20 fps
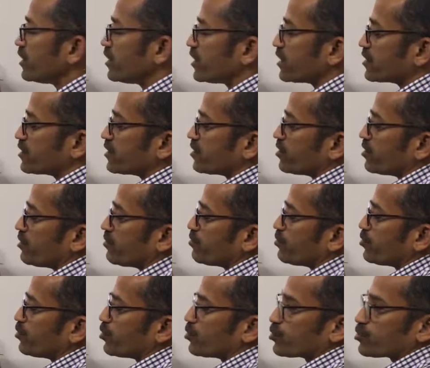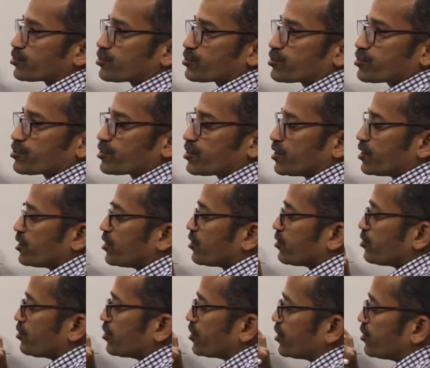direction of force.
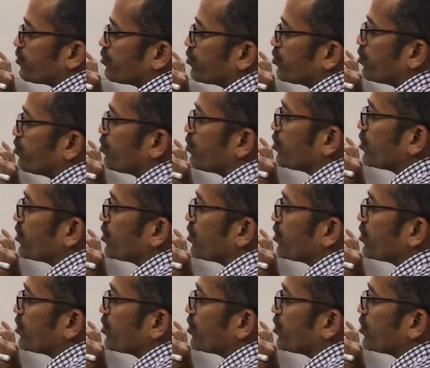So if we will